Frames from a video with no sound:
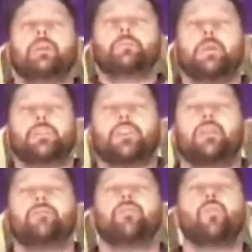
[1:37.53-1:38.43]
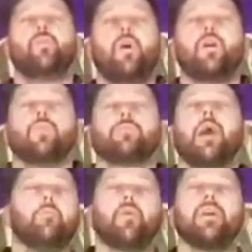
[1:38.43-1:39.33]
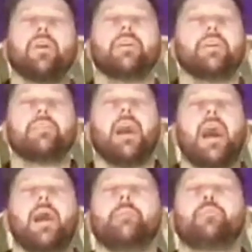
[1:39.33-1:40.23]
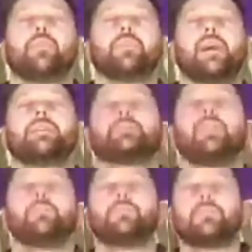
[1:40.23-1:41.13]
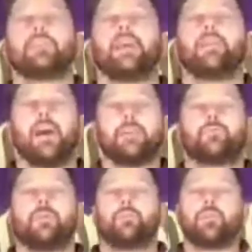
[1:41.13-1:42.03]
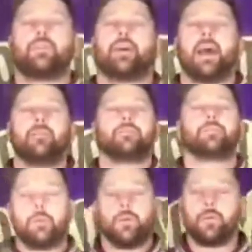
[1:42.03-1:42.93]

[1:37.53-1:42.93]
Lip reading: as best you can fall. Hold that breath in and then bring the hands closer together as we breathe out.